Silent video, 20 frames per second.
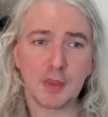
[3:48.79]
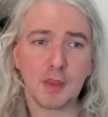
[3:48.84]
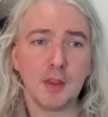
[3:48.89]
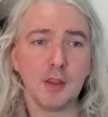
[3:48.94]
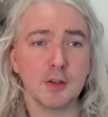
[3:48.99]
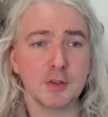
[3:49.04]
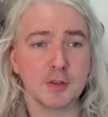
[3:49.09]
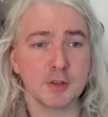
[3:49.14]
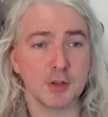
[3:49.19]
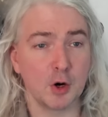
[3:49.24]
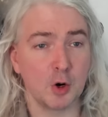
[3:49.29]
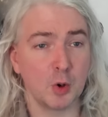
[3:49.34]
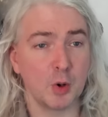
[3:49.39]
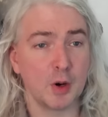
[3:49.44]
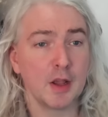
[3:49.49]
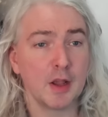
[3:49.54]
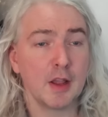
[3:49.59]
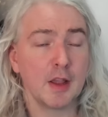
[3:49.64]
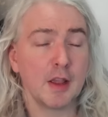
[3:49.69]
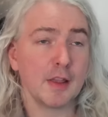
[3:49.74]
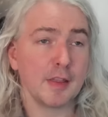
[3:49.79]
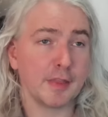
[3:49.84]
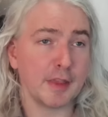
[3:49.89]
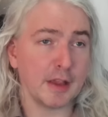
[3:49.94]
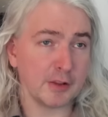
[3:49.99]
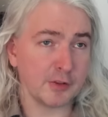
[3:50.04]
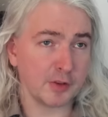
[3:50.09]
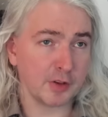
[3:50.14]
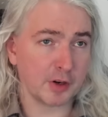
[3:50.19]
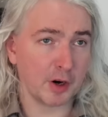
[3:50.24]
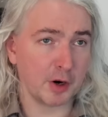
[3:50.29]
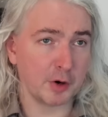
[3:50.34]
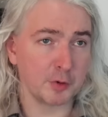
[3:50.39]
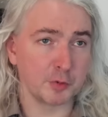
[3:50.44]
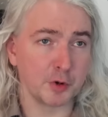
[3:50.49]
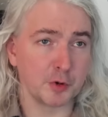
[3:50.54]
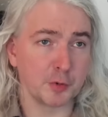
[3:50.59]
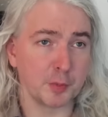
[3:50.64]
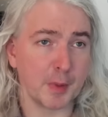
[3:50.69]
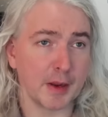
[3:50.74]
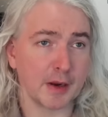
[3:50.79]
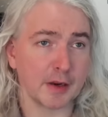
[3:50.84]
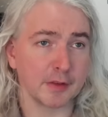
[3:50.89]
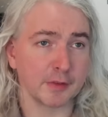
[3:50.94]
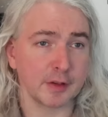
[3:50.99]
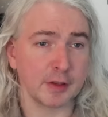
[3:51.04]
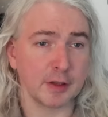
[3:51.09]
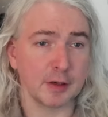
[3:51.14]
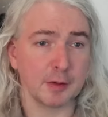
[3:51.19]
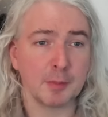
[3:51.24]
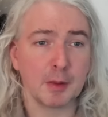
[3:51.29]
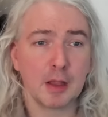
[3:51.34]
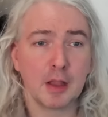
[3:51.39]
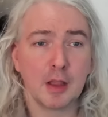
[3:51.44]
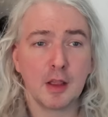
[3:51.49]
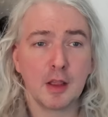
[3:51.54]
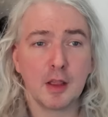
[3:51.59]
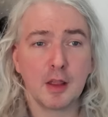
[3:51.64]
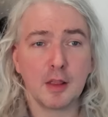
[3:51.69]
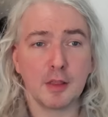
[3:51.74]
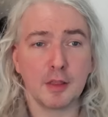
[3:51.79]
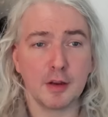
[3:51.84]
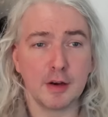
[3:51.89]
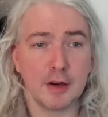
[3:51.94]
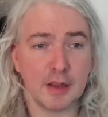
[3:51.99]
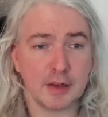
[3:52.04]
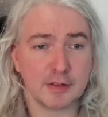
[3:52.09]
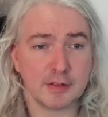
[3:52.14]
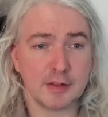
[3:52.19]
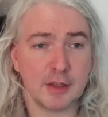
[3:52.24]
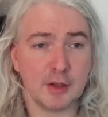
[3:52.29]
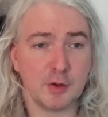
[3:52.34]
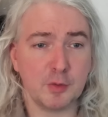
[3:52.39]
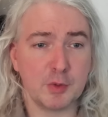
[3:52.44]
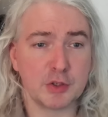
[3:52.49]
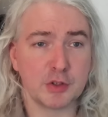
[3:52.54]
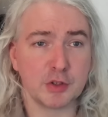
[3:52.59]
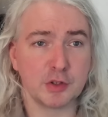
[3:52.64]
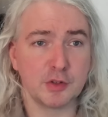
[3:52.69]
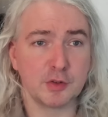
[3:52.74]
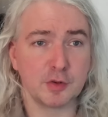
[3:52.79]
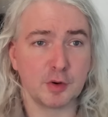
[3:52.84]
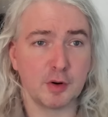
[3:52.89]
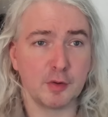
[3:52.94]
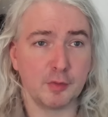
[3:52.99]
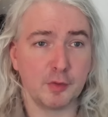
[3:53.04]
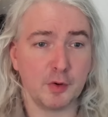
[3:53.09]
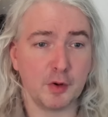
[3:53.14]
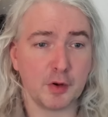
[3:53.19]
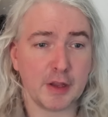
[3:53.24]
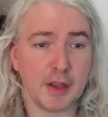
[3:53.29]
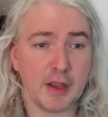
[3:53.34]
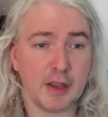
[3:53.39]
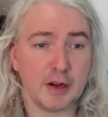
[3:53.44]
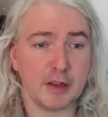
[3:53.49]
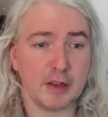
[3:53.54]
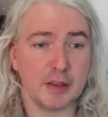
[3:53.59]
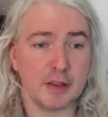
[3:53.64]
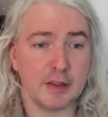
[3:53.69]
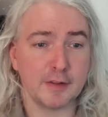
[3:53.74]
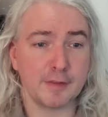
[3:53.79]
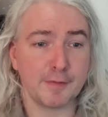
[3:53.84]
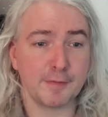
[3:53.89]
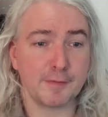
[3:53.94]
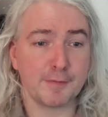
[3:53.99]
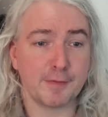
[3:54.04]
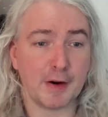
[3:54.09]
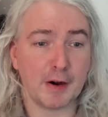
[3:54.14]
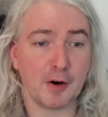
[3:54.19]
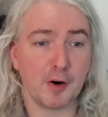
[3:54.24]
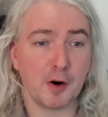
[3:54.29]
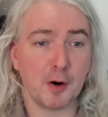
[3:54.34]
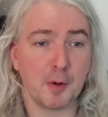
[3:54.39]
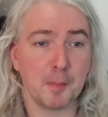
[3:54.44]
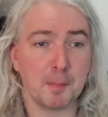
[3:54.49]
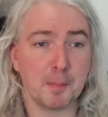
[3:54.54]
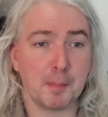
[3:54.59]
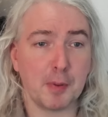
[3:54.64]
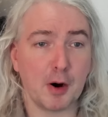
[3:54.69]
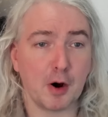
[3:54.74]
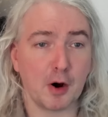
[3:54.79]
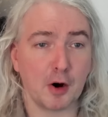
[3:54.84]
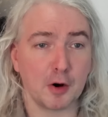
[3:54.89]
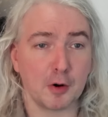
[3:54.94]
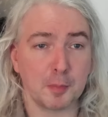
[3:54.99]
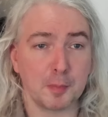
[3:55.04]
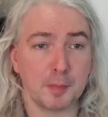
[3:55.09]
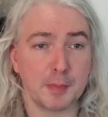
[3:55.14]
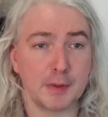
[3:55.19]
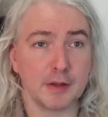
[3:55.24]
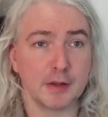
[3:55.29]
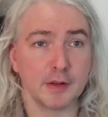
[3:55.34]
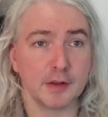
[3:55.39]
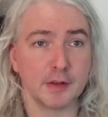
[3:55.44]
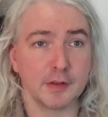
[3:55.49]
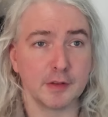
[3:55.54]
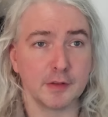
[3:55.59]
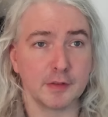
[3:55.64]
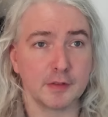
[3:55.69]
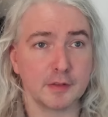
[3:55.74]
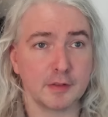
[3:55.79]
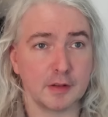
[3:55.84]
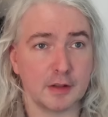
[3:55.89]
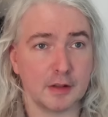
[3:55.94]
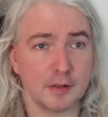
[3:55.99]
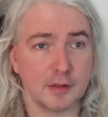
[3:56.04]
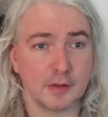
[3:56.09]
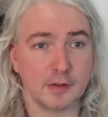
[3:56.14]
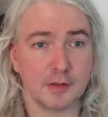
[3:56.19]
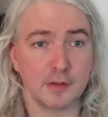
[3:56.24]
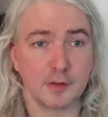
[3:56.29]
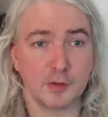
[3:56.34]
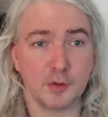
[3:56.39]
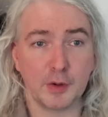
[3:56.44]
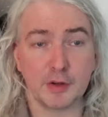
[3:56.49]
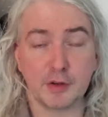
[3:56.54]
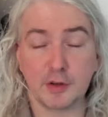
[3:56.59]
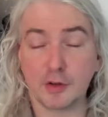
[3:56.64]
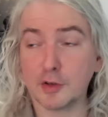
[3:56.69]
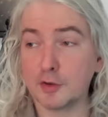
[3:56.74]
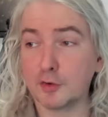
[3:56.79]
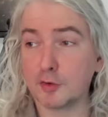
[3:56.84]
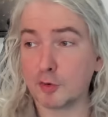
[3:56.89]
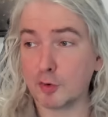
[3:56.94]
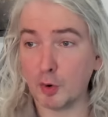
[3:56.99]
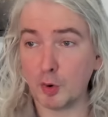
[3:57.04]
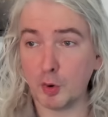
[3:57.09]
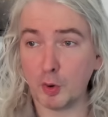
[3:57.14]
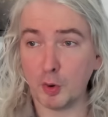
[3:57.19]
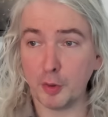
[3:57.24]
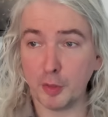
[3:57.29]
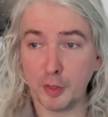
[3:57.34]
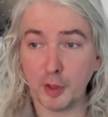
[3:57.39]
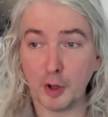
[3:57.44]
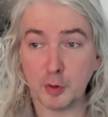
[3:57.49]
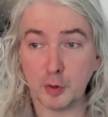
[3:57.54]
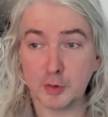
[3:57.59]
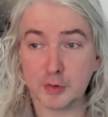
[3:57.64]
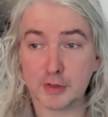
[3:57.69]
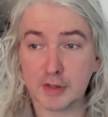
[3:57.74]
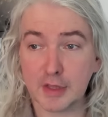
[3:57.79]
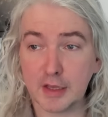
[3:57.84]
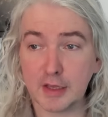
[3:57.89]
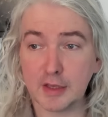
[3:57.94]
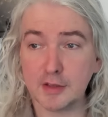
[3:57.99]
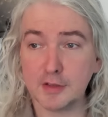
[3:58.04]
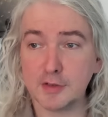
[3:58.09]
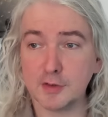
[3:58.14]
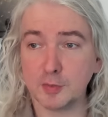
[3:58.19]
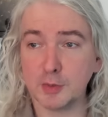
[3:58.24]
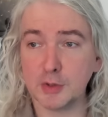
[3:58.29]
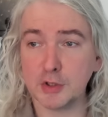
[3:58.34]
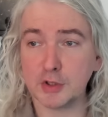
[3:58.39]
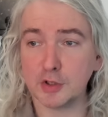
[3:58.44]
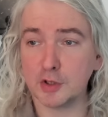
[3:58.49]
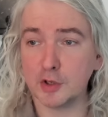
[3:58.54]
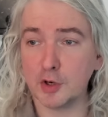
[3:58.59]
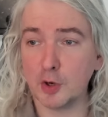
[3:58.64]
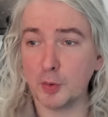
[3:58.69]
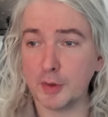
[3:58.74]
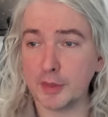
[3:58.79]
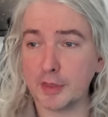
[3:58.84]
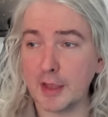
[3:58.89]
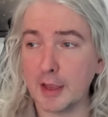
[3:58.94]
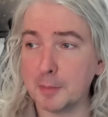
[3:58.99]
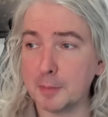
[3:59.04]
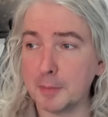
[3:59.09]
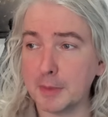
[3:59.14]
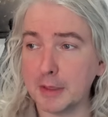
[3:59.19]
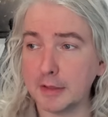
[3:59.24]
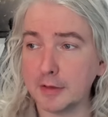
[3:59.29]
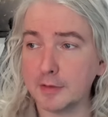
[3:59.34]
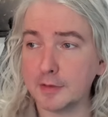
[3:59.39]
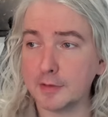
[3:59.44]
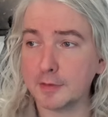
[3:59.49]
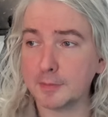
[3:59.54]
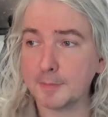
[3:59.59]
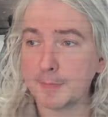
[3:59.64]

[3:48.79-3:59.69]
So that's a cartridge magazine. The next thing we should sort of look at is firearm part because this is going to control those things. We should know what that means.